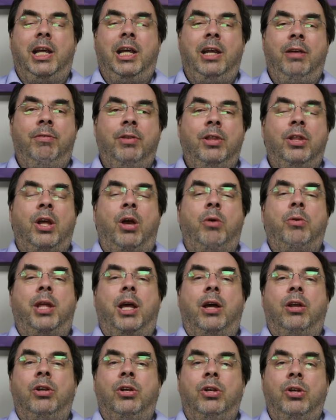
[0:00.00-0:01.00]
even though
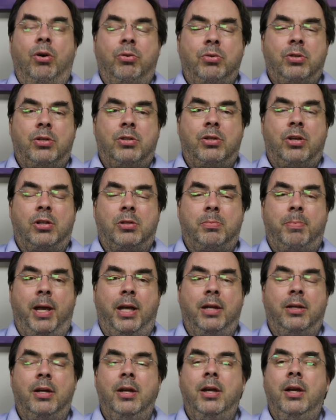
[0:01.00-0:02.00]
they are not a
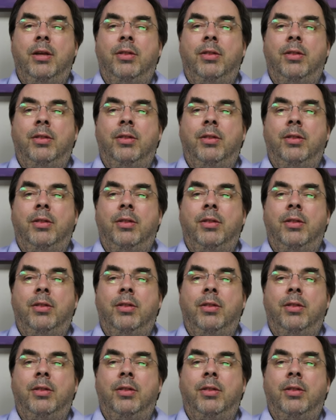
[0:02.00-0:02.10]
suspect.